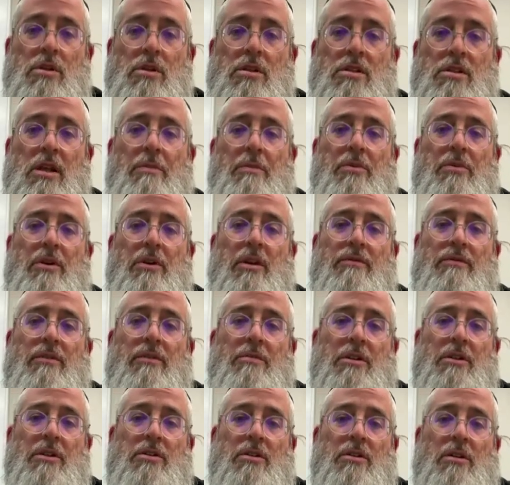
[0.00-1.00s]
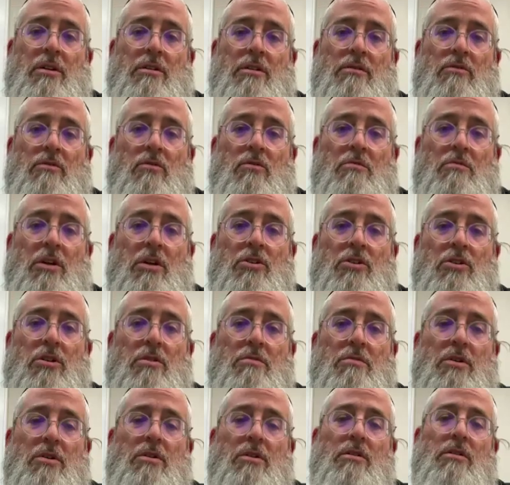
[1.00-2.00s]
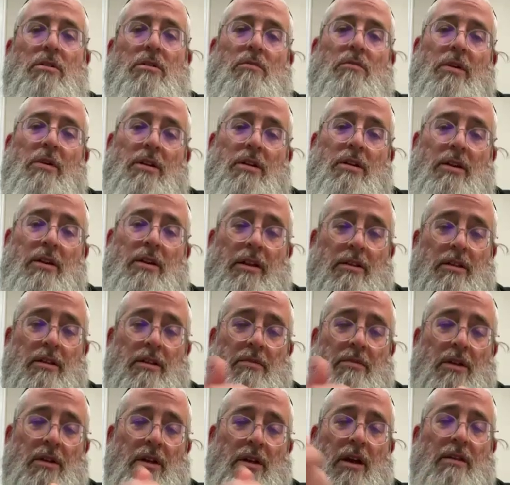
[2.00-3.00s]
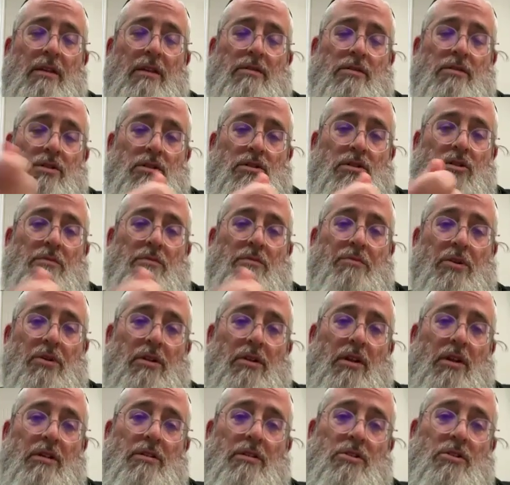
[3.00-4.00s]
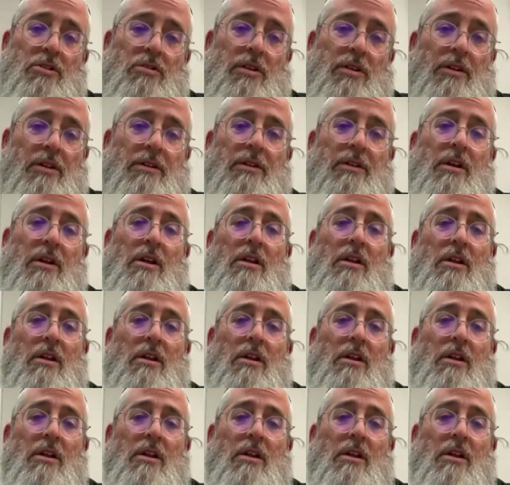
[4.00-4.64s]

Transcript: separate from each other. And the way to get them together is you pull on the string.